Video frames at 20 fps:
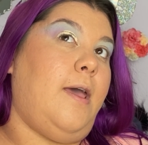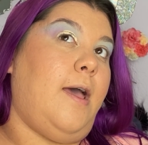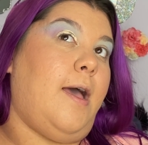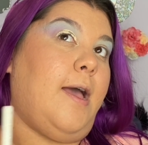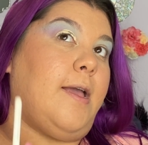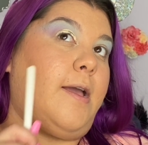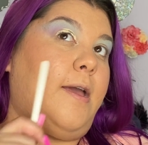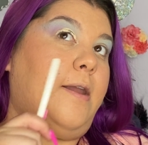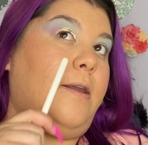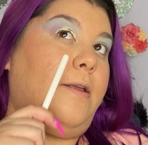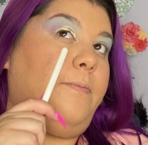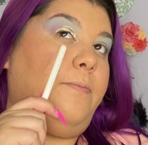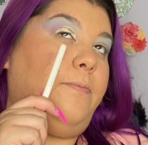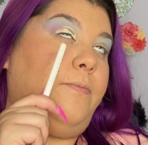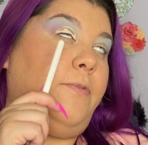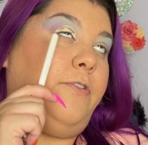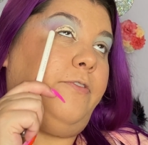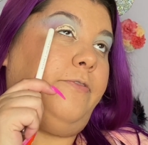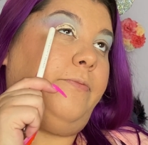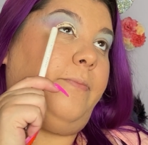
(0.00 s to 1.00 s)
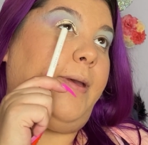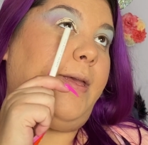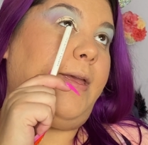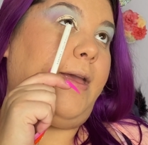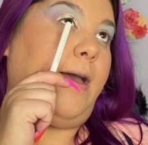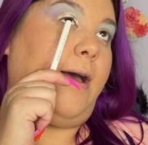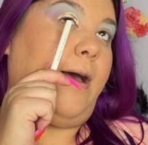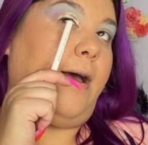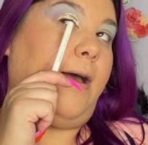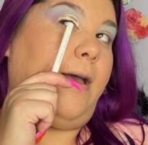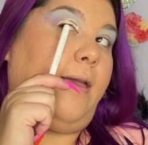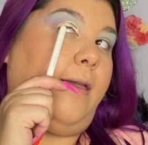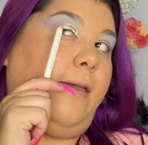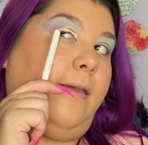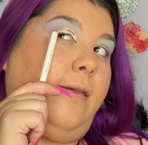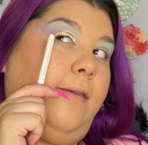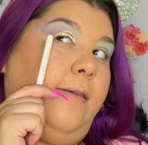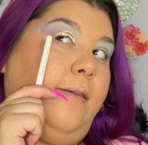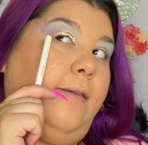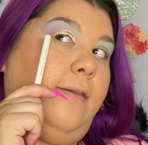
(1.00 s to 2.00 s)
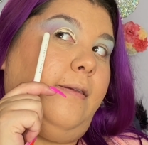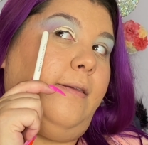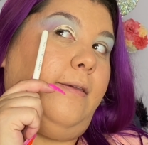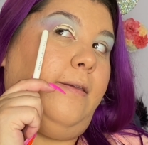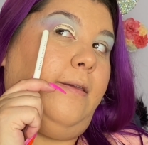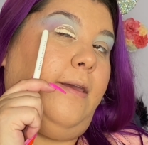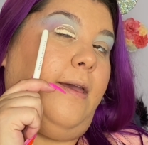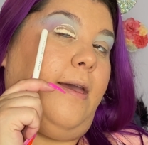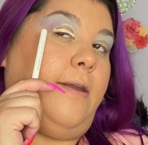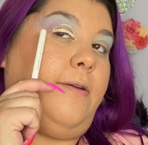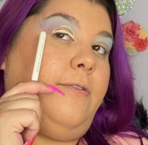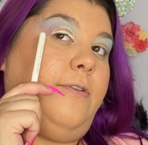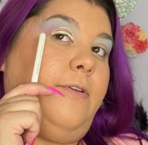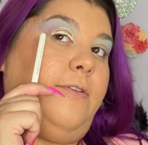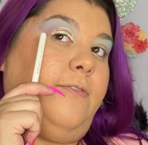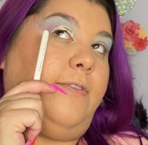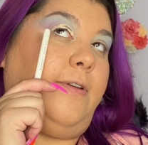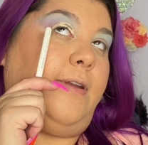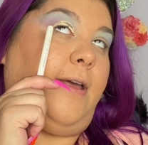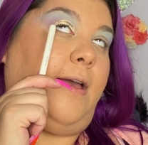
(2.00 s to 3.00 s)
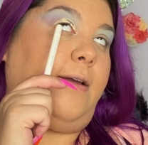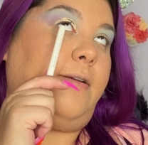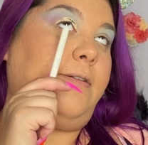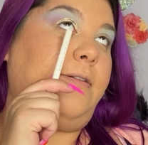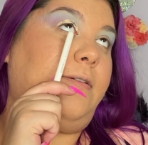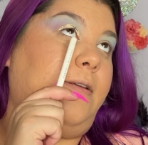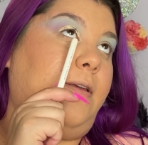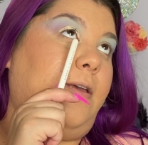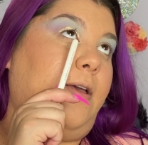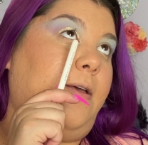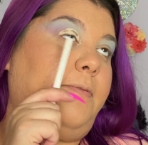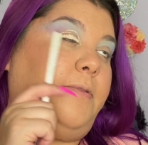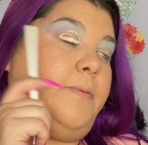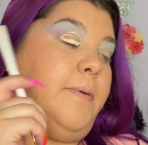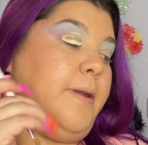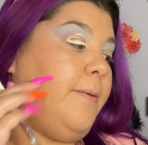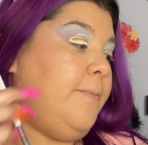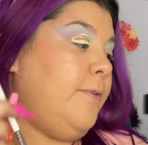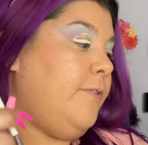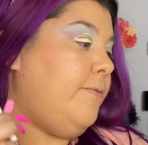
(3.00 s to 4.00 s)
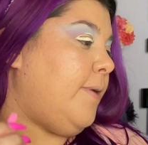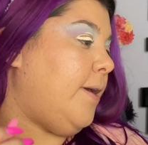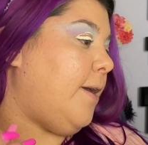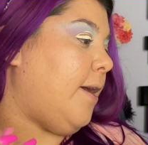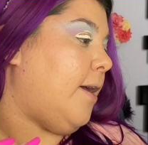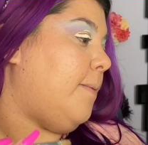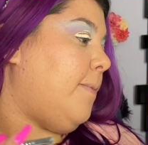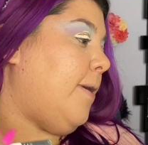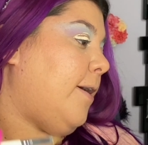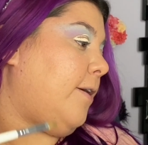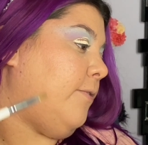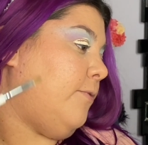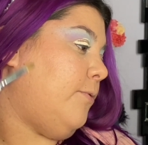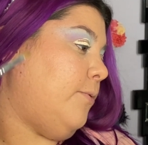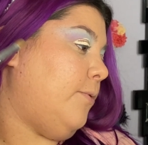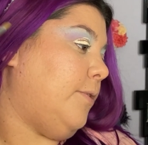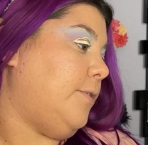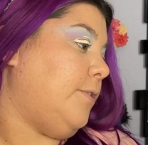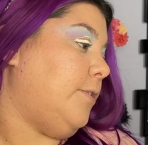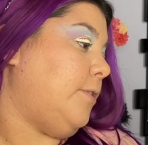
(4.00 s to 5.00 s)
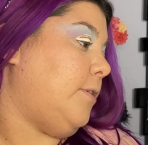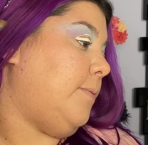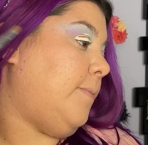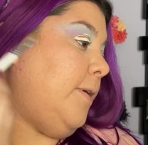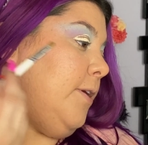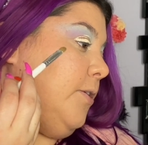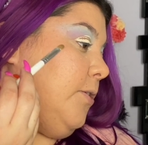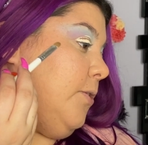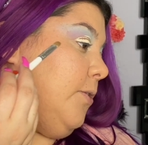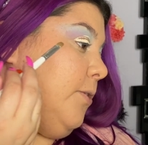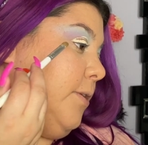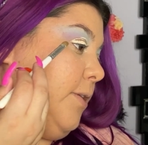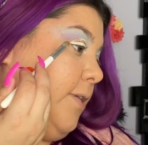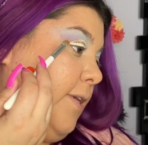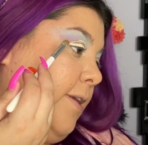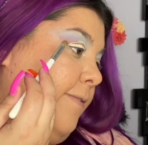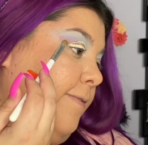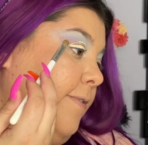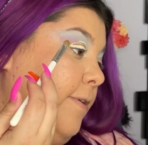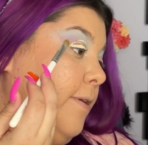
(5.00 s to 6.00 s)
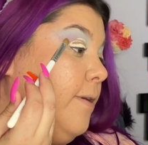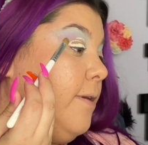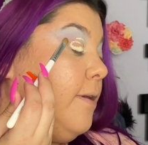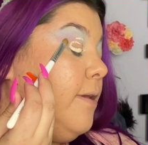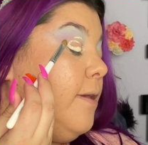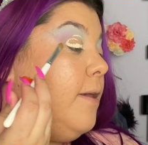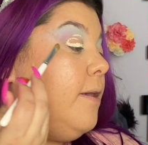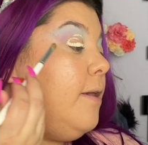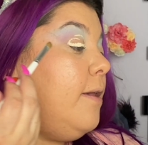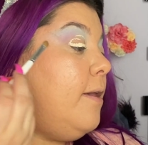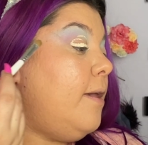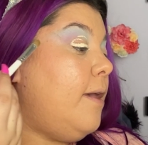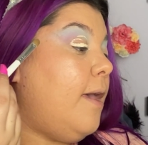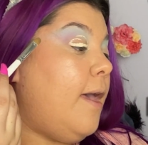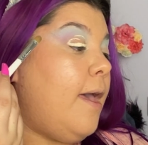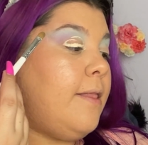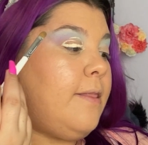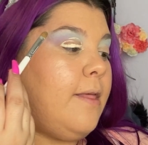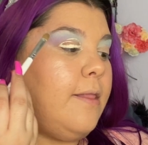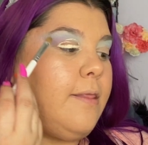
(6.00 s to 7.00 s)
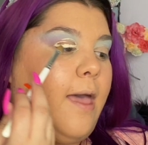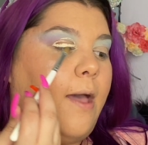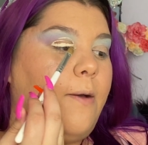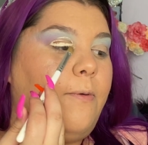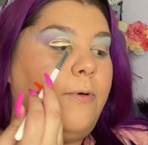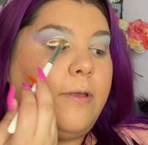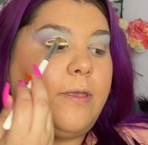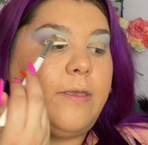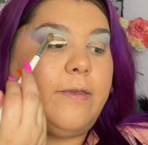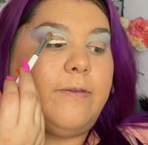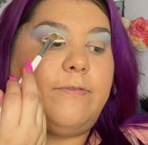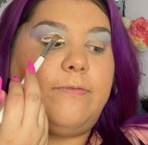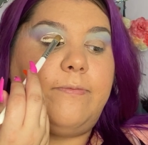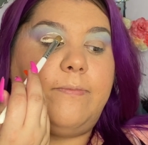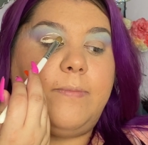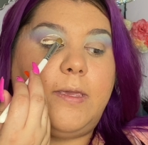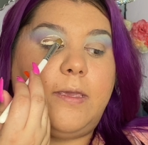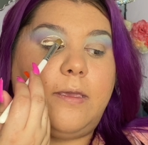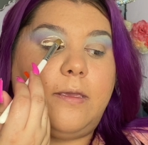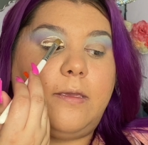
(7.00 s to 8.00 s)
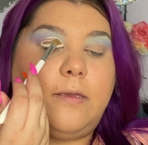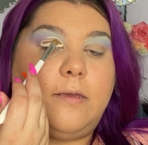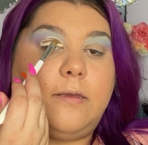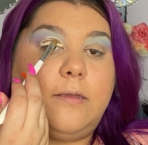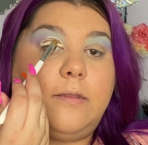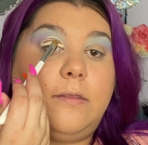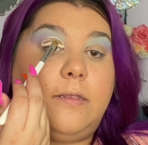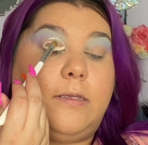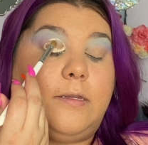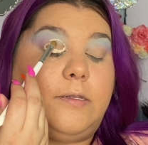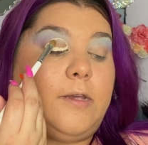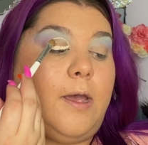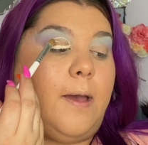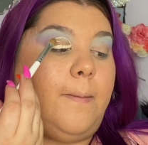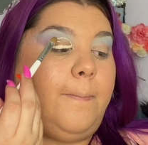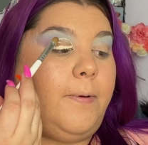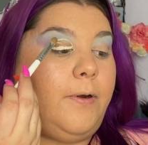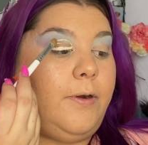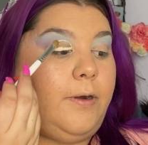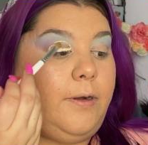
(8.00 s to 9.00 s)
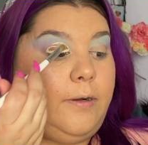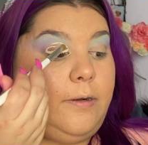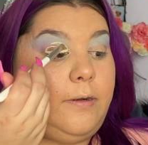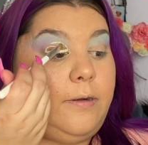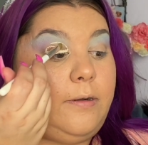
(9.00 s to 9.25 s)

I kind of move my eye, I don't know if it actually helps, but I move my eye back and forth just to make sure it's even, and then that will give me the top part,